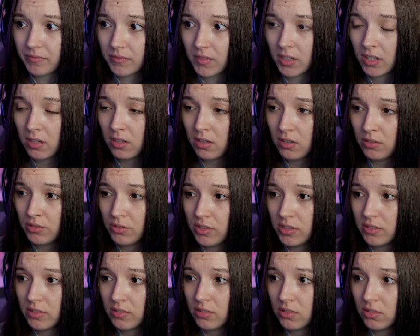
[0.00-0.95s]
Close
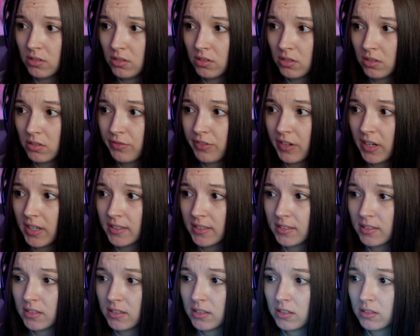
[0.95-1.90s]
this door
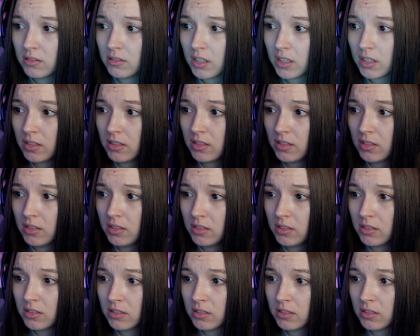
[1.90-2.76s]
faster already.